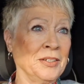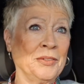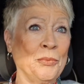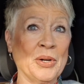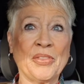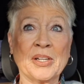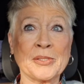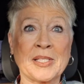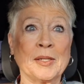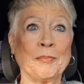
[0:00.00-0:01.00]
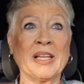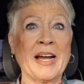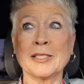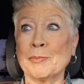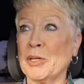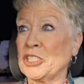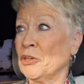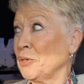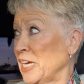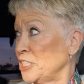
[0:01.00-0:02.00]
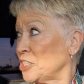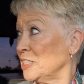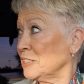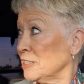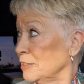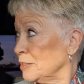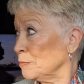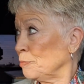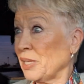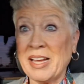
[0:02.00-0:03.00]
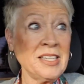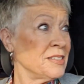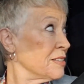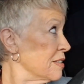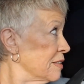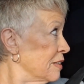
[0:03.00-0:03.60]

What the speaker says: where there's a plasma donation place,